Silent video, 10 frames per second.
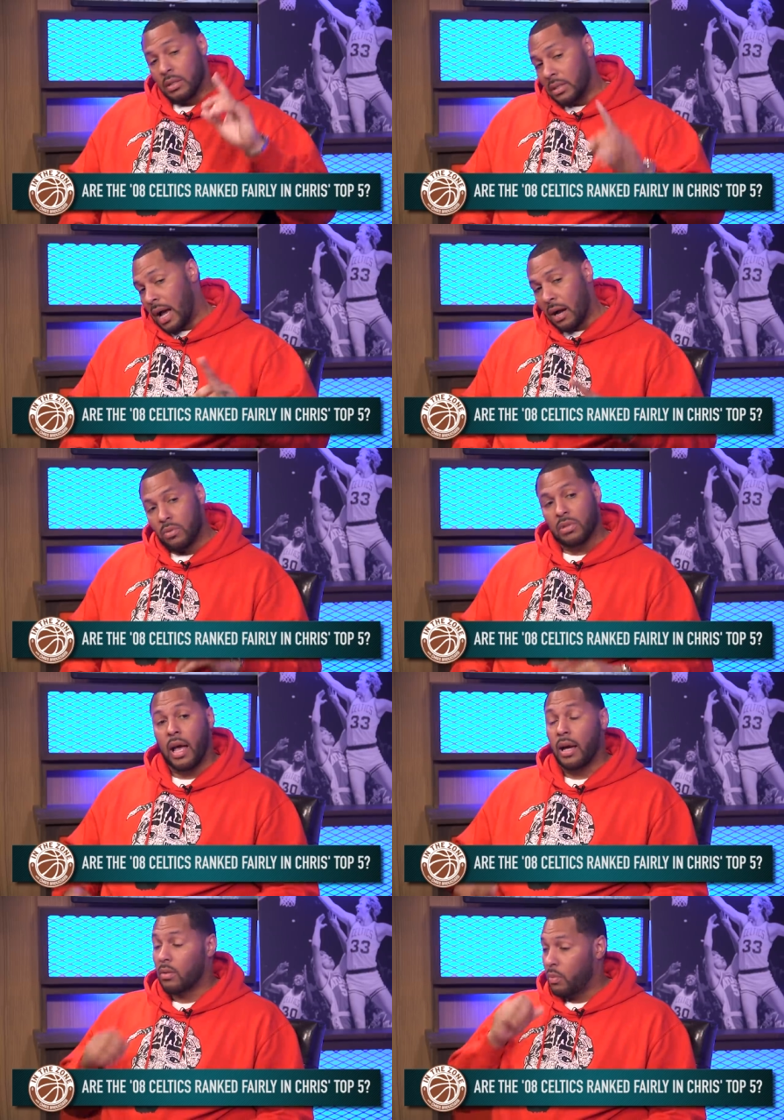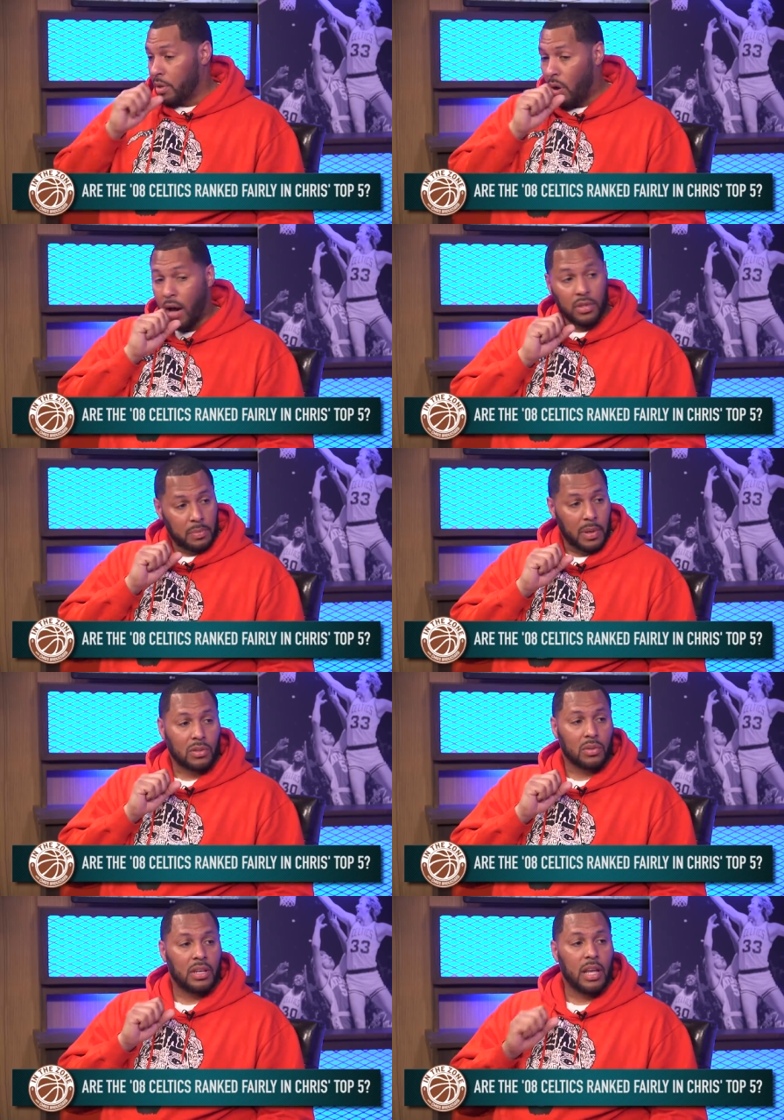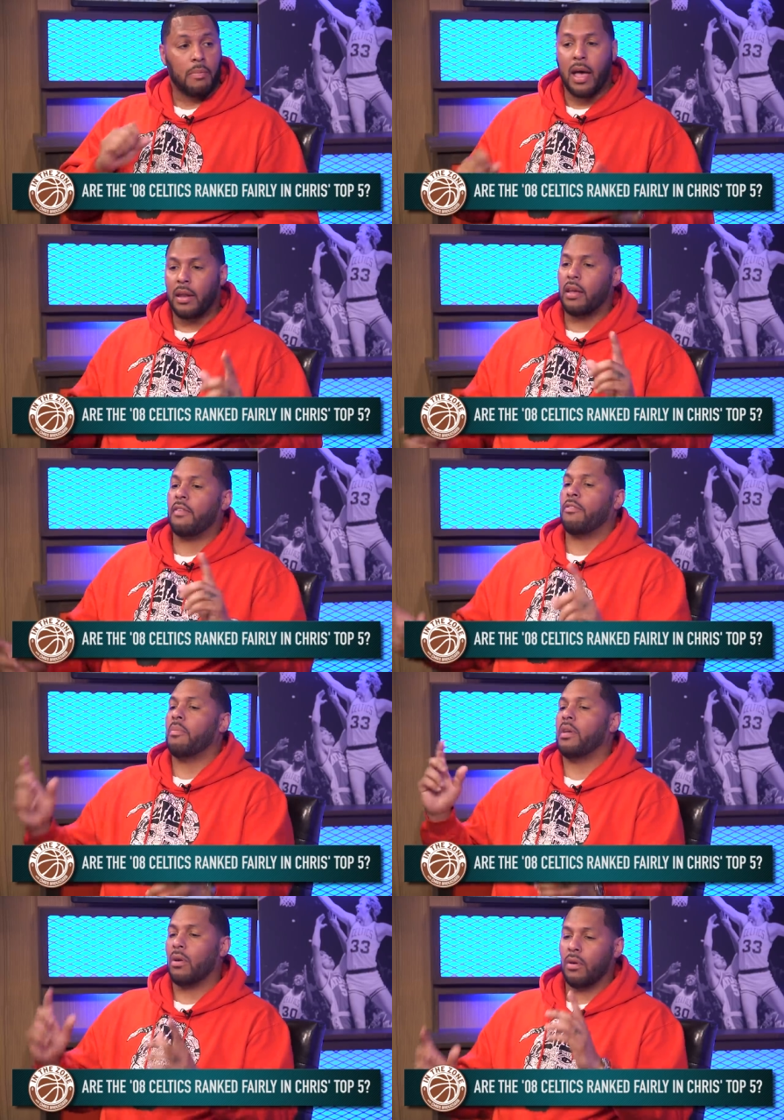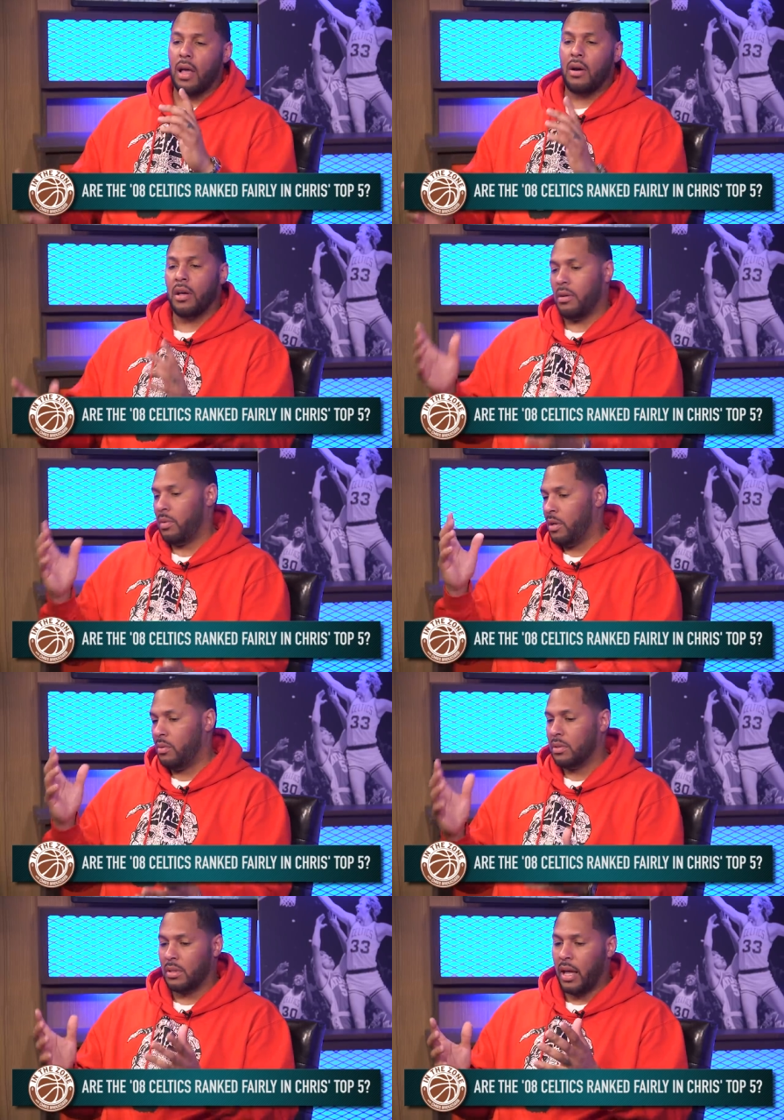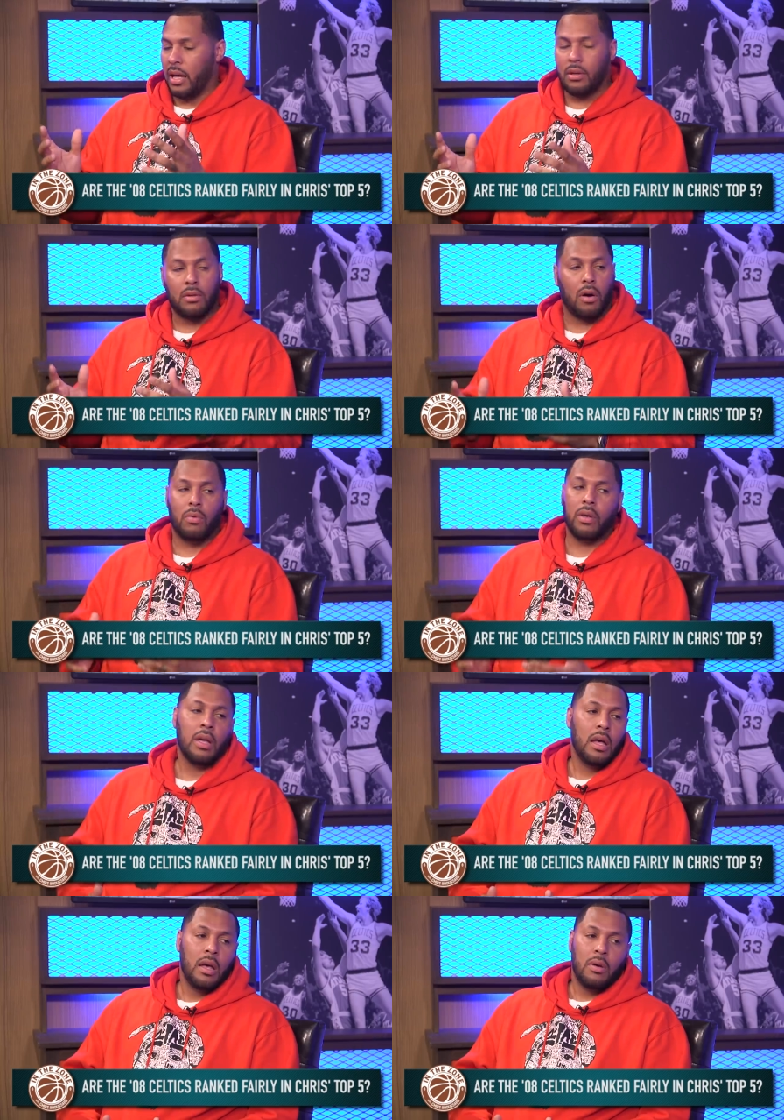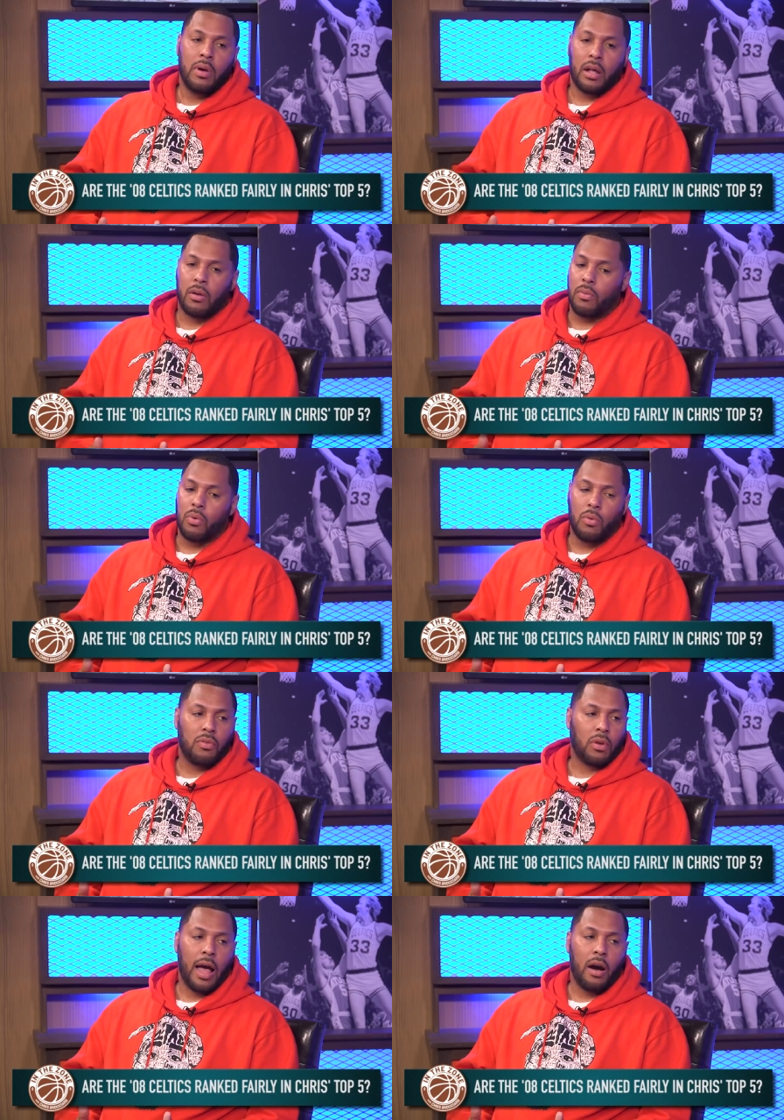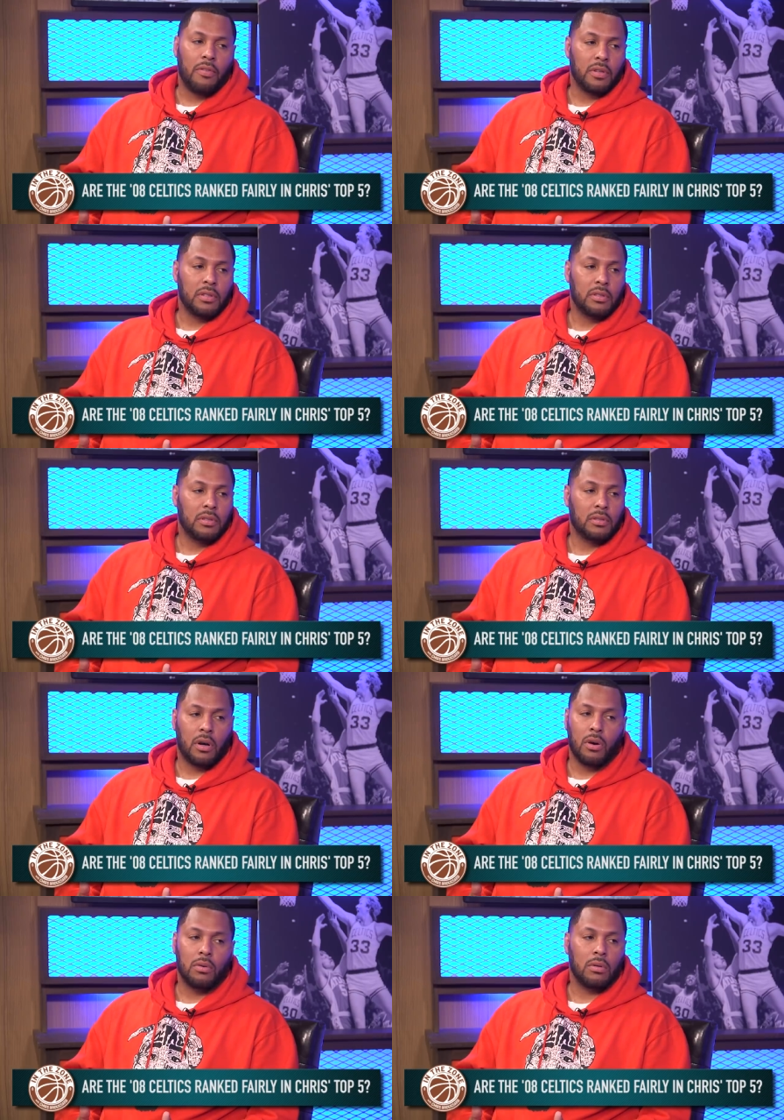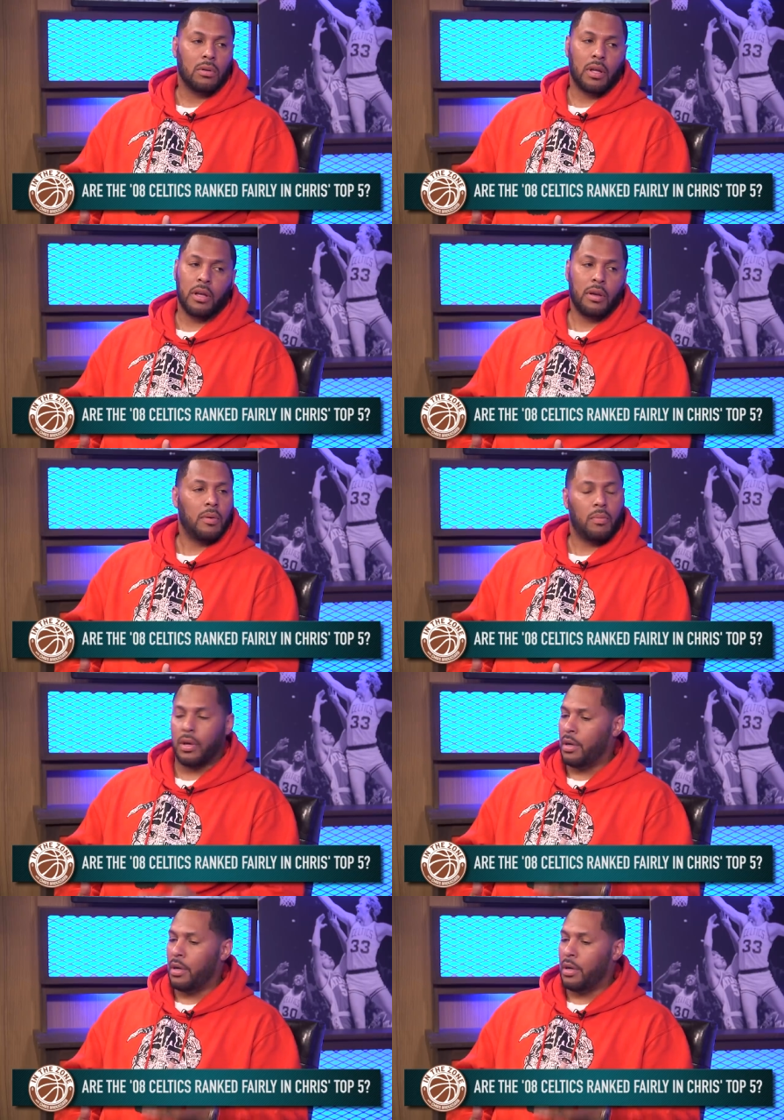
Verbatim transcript: Doc was like, "We gonna have a special team," and then from then on out, it, it was, and you know, we we had a room full of alphas, so yeah, yeah, it yeah.